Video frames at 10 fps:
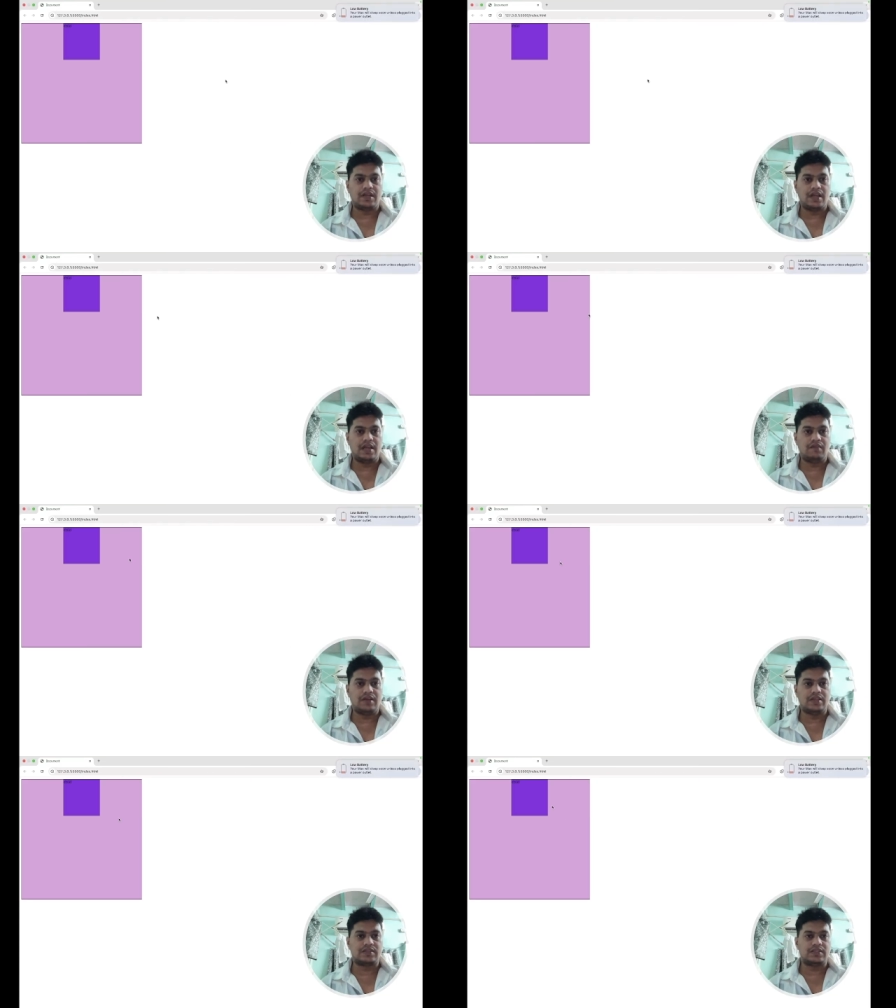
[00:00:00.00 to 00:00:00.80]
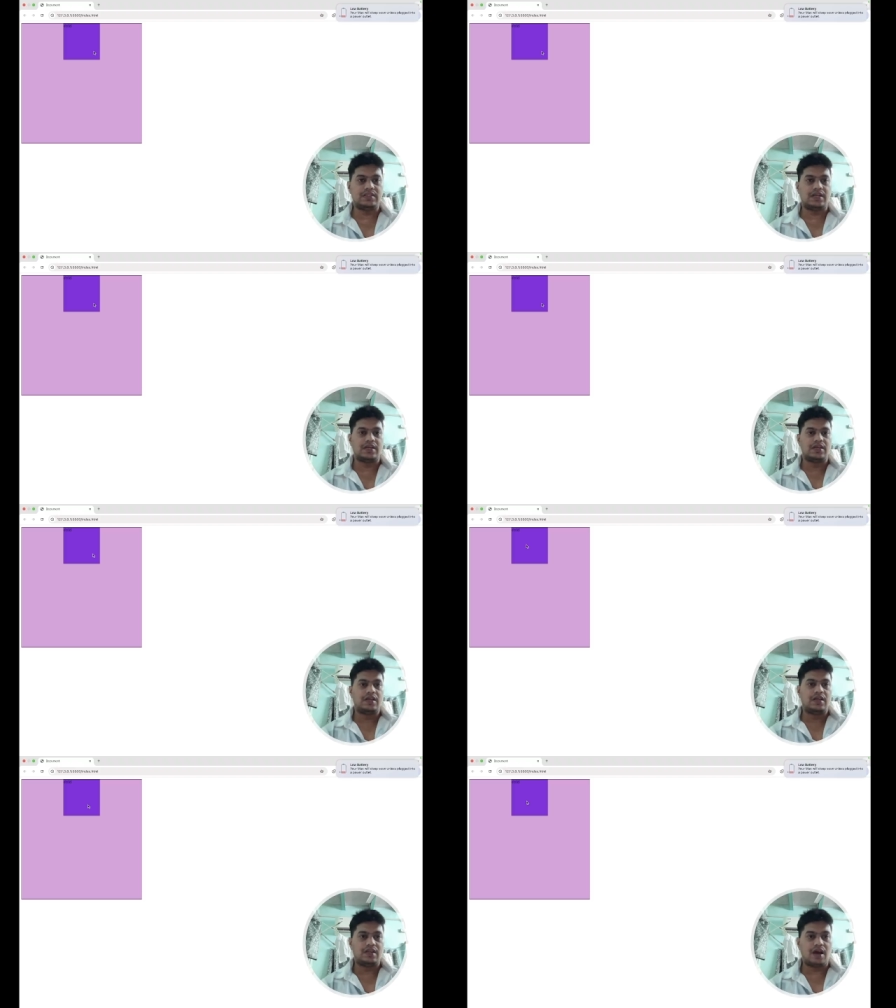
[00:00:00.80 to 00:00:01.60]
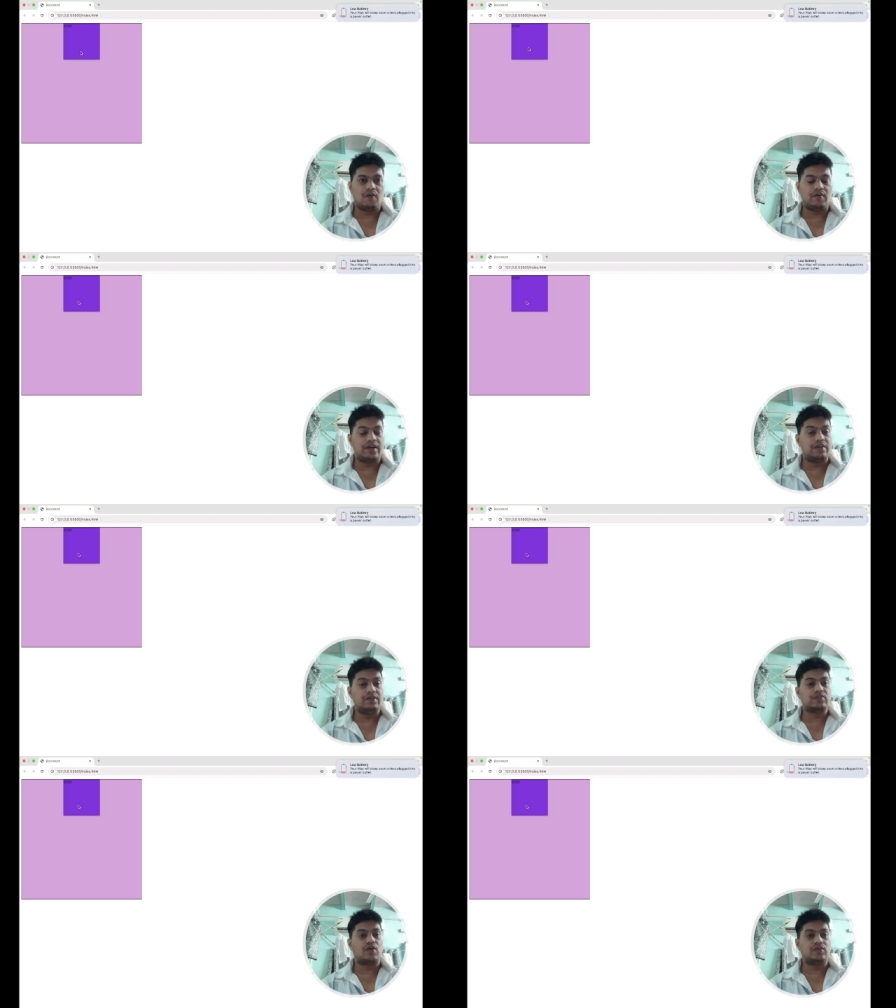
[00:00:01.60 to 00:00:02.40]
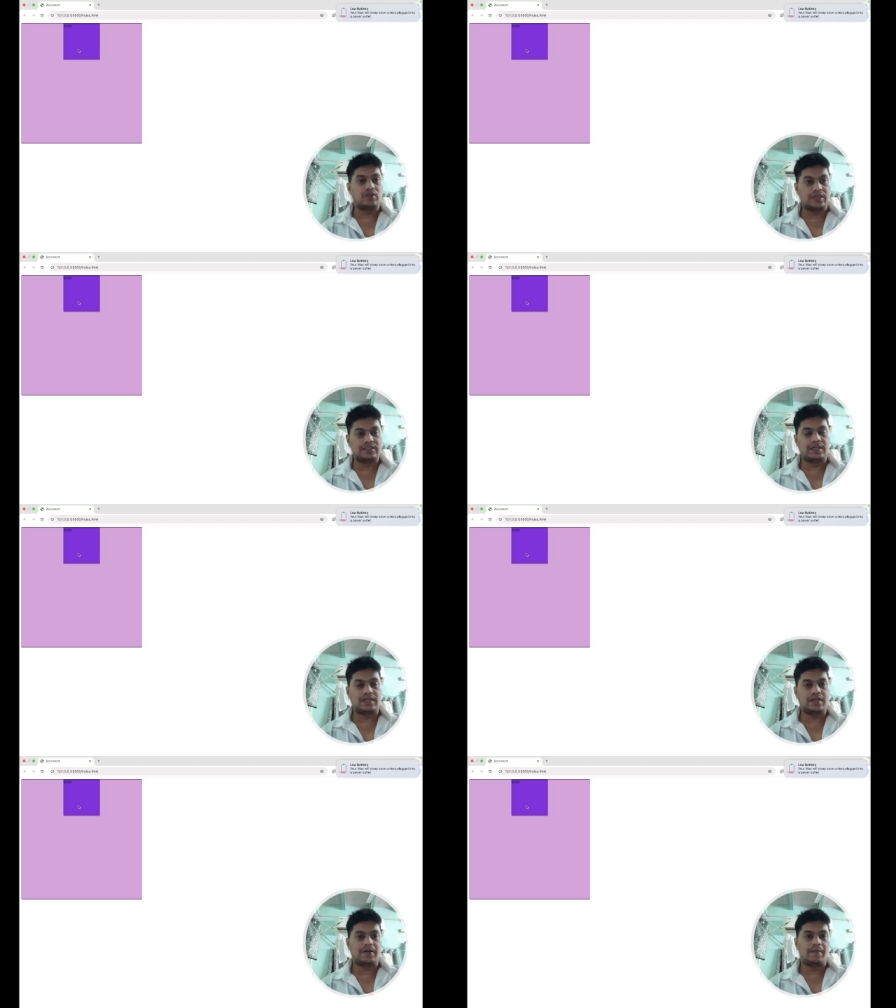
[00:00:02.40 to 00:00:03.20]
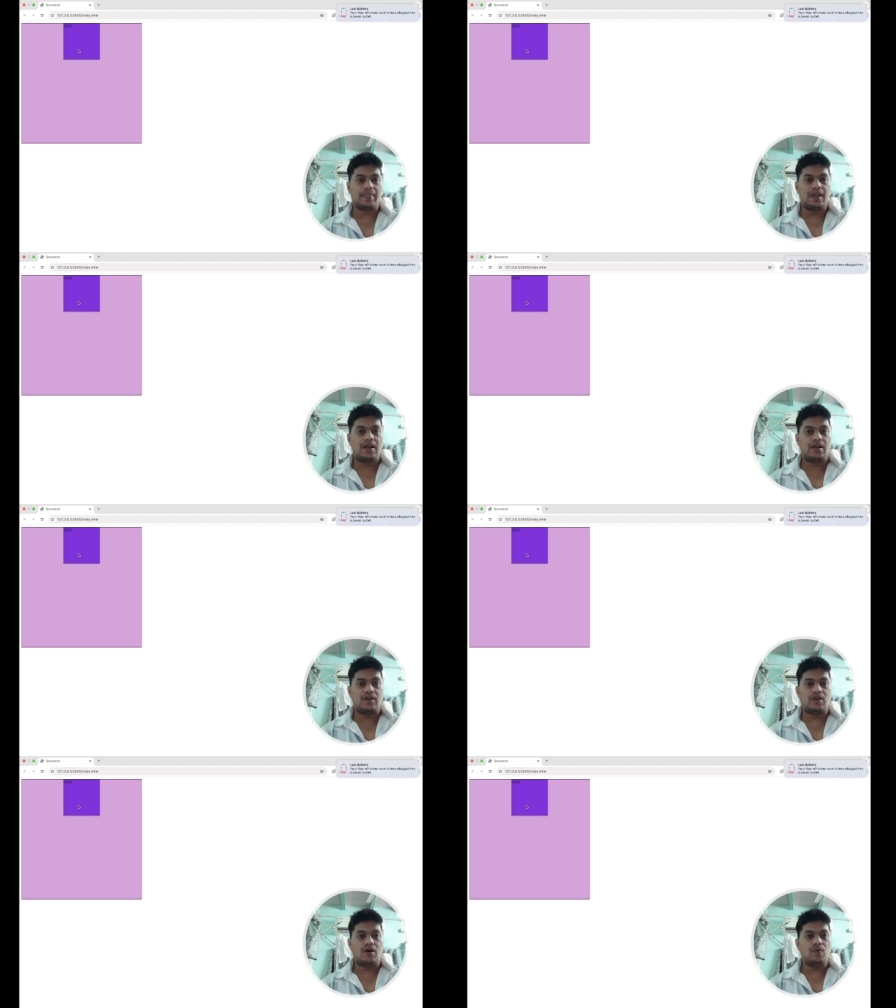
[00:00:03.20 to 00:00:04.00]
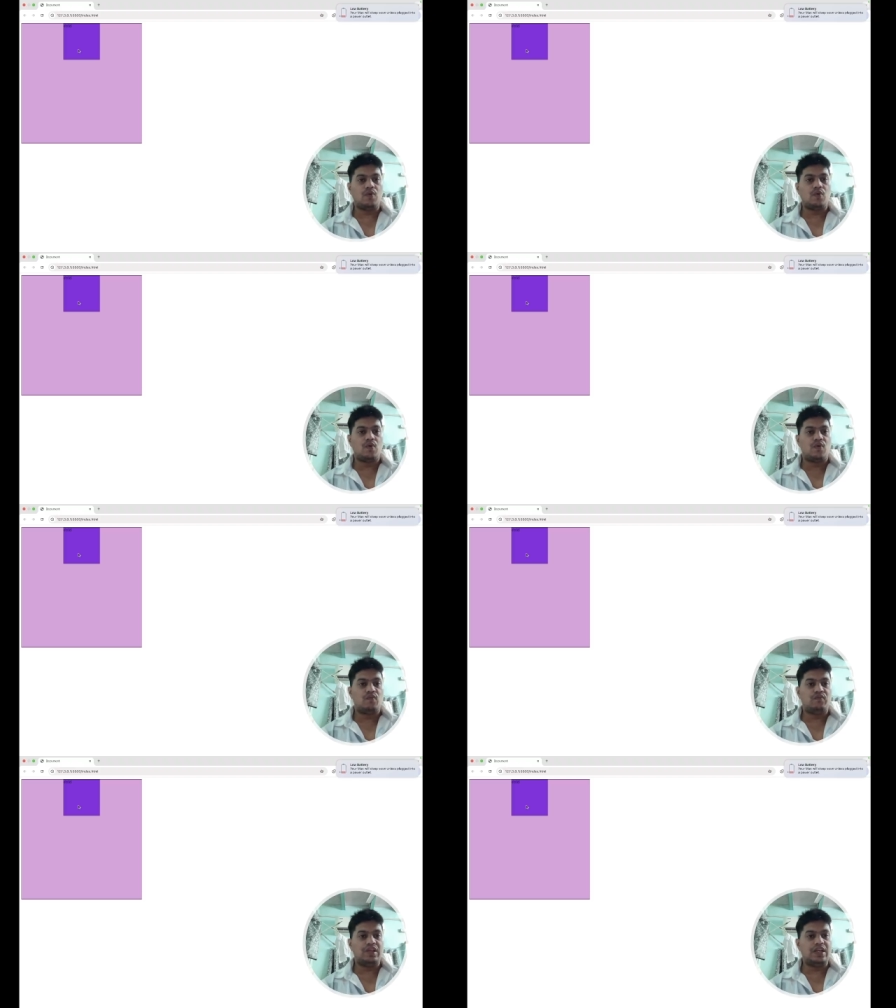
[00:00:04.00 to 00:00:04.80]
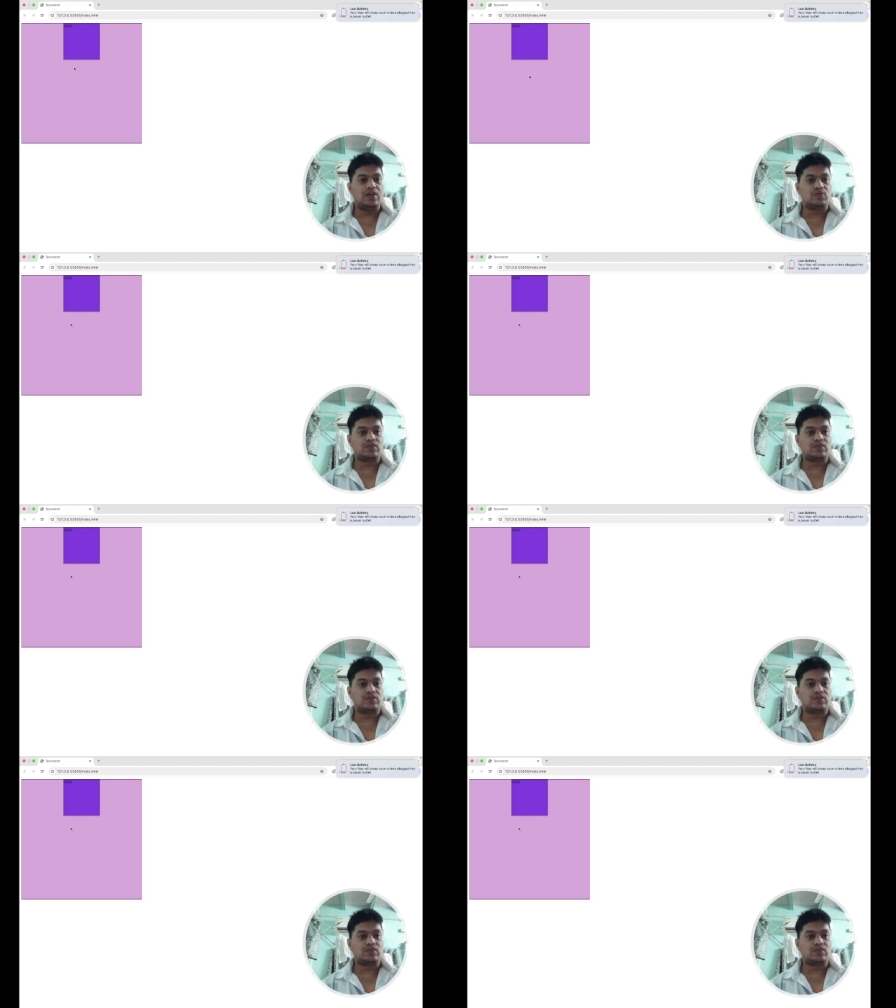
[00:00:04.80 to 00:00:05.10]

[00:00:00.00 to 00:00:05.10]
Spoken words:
and we can see that now our div is horizontally centered. Now we need to